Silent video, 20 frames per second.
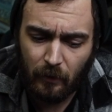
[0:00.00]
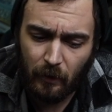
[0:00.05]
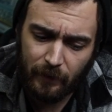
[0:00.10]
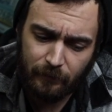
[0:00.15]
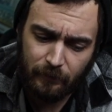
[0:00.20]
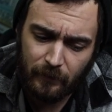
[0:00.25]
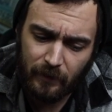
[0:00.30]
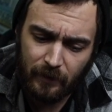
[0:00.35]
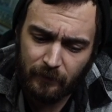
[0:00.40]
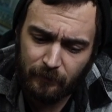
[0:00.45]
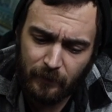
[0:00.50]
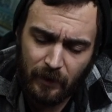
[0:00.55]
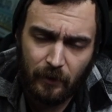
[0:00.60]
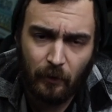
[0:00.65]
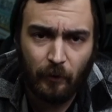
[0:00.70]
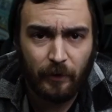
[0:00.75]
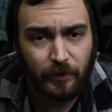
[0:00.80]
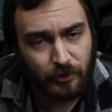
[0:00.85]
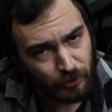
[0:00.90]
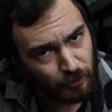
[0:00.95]
I'm
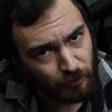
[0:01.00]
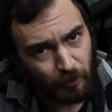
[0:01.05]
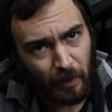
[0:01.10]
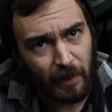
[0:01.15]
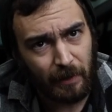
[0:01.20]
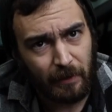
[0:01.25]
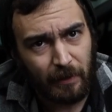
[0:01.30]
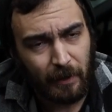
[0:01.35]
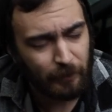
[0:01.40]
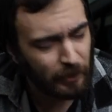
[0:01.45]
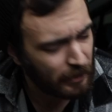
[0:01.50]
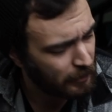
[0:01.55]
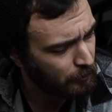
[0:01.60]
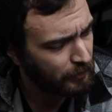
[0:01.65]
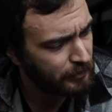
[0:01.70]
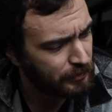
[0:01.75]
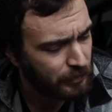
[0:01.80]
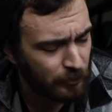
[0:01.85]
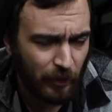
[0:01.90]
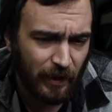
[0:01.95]
not quite sure why. I'm not
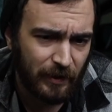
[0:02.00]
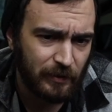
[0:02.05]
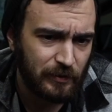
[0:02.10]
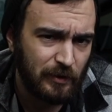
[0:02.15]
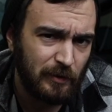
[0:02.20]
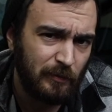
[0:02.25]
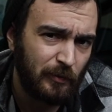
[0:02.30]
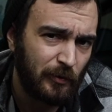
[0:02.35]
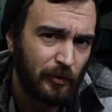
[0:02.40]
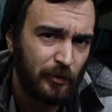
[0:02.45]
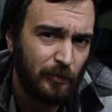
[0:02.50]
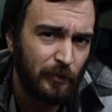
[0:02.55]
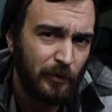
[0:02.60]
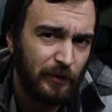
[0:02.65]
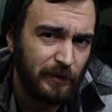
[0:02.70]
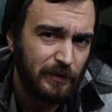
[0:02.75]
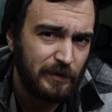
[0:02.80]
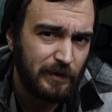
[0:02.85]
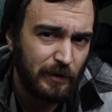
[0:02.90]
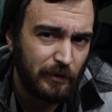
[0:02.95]
quite sure why the Subaru
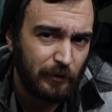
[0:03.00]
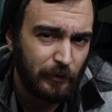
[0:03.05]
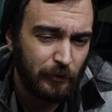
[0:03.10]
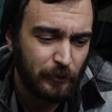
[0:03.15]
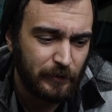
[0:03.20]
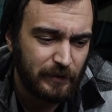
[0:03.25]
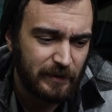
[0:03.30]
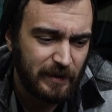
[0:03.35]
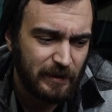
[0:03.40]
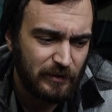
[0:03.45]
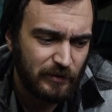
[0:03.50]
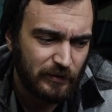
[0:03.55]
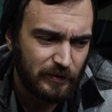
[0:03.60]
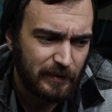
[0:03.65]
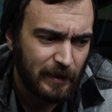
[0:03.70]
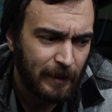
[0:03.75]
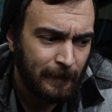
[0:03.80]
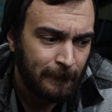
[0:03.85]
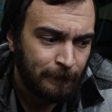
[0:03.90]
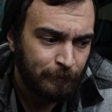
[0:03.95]
community is the only one with
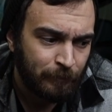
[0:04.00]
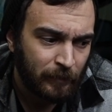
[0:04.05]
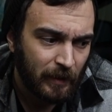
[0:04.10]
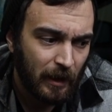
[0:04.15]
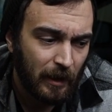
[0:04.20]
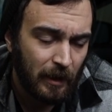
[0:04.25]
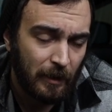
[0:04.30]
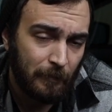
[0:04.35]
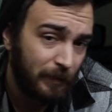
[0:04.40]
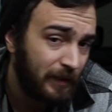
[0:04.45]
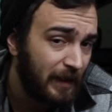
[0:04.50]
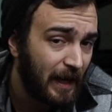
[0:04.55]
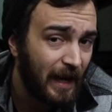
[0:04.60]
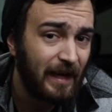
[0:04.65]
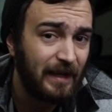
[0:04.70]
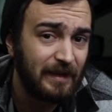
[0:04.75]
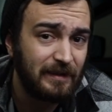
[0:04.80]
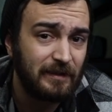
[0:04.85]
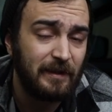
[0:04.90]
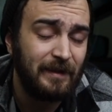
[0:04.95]
stages. But
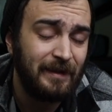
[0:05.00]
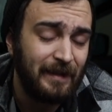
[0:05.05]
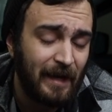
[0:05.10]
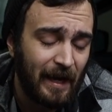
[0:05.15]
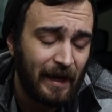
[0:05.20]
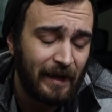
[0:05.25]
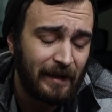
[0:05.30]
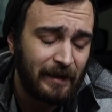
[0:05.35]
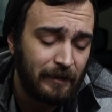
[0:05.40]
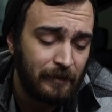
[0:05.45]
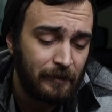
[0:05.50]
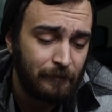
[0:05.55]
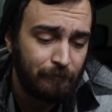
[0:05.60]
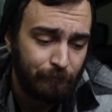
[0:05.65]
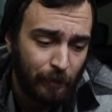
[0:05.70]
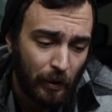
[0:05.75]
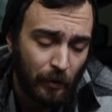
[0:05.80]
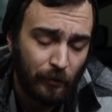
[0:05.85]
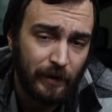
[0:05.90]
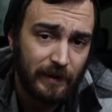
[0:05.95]
as an added
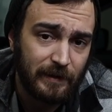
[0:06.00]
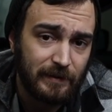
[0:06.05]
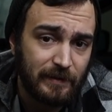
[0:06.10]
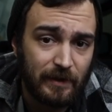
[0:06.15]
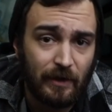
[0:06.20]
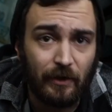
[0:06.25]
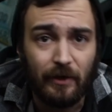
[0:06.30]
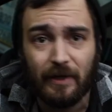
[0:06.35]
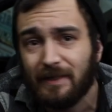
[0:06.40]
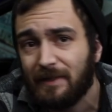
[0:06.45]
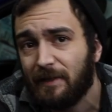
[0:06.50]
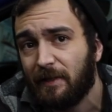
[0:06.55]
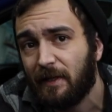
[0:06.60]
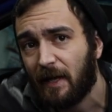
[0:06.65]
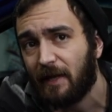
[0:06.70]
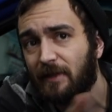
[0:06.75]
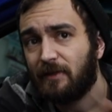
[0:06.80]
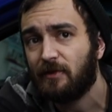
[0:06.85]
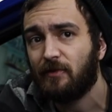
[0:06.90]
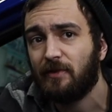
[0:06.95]
bonus, there is an
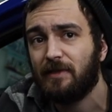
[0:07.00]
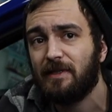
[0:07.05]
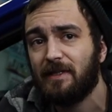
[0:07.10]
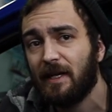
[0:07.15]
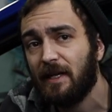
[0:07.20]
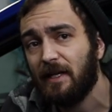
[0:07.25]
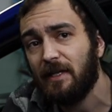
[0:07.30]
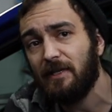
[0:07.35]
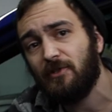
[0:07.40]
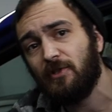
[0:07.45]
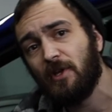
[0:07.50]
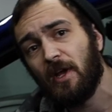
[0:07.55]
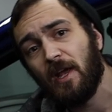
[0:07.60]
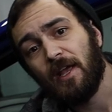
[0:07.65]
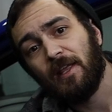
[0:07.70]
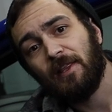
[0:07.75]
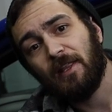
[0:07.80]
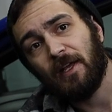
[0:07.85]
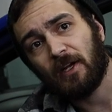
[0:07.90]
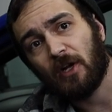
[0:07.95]
extra stage
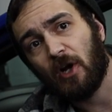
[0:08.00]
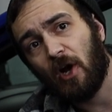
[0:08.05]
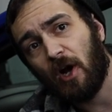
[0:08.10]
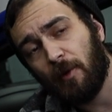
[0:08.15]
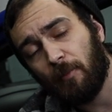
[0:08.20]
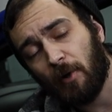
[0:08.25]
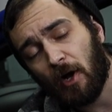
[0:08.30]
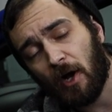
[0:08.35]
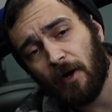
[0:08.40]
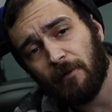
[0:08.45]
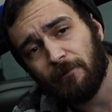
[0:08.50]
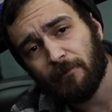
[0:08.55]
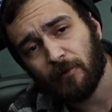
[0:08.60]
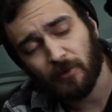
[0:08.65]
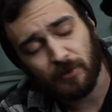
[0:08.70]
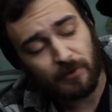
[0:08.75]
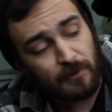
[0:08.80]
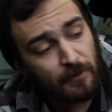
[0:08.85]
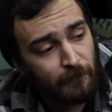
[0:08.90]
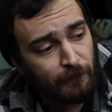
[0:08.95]
that Cobb
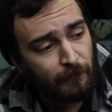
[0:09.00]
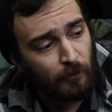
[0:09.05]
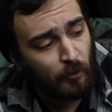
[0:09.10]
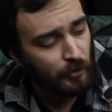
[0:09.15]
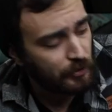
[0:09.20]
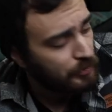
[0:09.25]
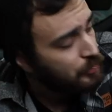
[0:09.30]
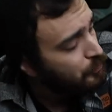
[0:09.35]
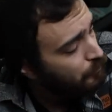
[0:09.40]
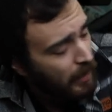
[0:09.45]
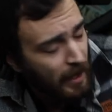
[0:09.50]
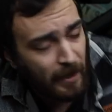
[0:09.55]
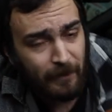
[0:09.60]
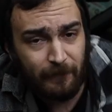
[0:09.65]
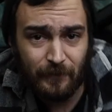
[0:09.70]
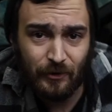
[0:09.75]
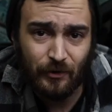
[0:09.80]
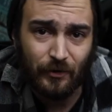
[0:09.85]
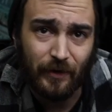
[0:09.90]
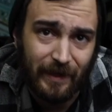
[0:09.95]
offers for
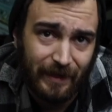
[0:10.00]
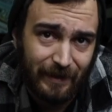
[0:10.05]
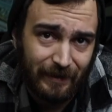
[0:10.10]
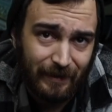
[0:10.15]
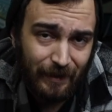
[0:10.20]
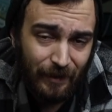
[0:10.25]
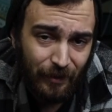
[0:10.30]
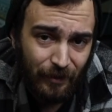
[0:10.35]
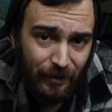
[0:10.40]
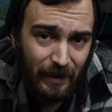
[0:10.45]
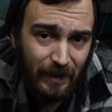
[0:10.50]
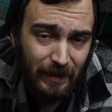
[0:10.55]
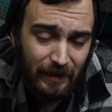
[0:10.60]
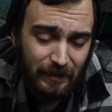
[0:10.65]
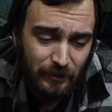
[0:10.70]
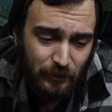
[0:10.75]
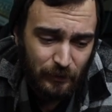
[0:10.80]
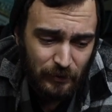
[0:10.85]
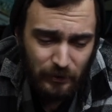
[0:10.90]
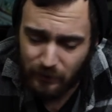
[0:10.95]
drivetrain
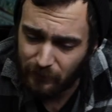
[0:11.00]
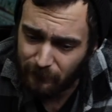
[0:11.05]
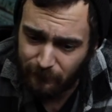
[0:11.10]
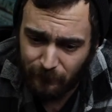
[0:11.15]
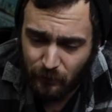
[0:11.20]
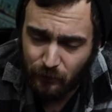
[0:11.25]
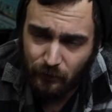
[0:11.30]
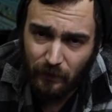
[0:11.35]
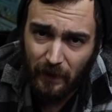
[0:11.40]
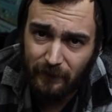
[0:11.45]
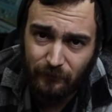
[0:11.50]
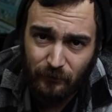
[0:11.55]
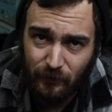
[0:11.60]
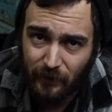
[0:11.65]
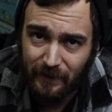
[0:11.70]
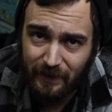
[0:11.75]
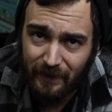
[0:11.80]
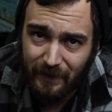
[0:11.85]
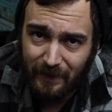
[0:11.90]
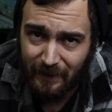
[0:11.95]
things, which is a full
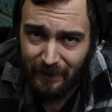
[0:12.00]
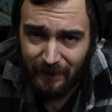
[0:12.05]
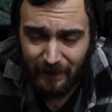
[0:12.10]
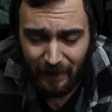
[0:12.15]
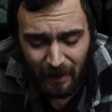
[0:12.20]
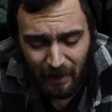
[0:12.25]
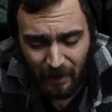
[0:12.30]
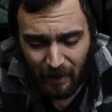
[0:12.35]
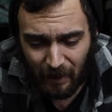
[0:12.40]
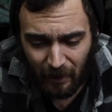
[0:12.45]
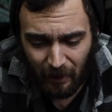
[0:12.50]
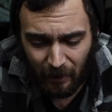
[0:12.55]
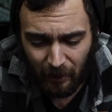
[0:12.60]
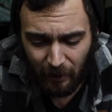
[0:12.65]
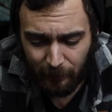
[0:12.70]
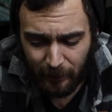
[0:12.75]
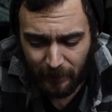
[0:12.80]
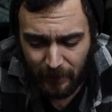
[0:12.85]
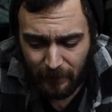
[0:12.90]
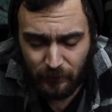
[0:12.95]
drivetrain kit.
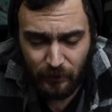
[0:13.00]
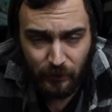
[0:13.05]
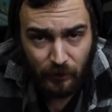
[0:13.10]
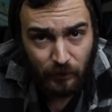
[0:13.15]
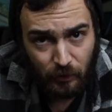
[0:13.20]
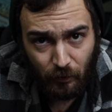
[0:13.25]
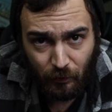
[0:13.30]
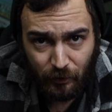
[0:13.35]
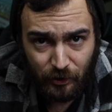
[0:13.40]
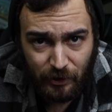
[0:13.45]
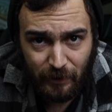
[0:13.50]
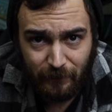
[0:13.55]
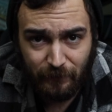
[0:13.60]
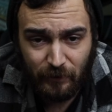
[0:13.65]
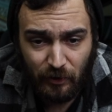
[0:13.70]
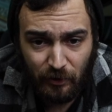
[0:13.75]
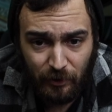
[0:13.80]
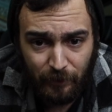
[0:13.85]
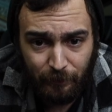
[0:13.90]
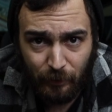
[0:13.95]
It comes with the short
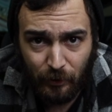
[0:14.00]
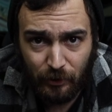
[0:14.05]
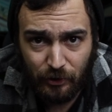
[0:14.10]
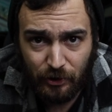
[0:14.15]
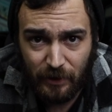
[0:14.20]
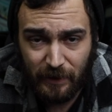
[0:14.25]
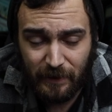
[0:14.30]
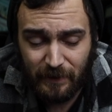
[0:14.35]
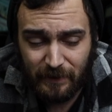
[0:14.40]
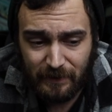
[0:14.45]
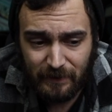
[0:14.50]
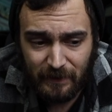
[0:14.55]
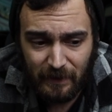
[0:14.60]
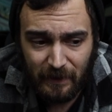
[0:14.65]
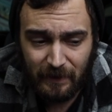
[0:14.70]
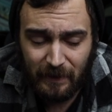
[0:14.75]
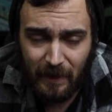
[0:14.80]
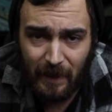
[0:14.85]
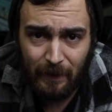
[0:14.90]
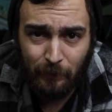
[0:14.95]
shifter, the bushings,
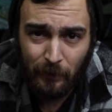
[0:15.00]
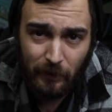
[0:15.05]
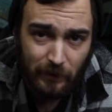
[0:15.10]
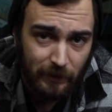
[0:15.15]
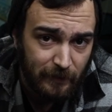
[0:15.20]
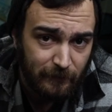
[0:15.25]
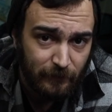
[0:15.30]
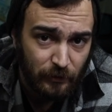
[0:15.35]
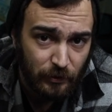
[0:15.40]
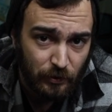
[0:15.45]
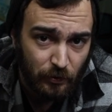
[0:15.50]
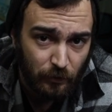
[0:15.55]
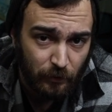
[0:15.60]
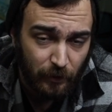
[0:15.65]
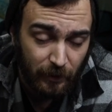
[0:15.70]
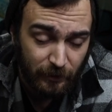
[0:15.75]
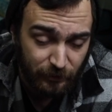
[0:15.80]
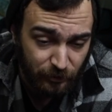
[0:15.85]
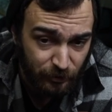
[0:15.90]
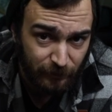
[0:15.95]
and I believe a
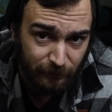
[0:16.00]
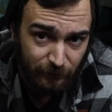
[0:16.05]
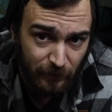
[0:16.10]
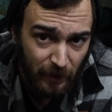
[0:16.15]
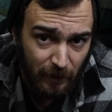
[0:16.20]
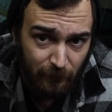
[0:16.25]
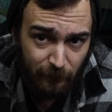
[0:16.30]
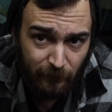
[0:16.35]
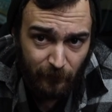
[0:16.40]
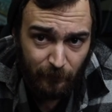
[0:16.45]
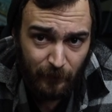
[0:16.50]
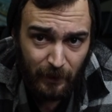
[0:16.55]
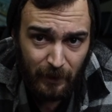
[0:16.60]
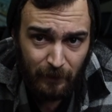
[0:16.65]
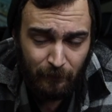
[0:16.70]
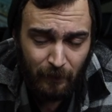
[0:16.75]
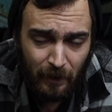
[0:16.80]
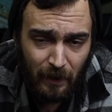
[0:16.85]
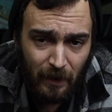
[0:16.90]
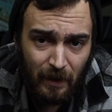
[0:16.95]
shift knob from
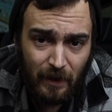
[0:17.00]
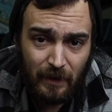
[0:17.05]
them.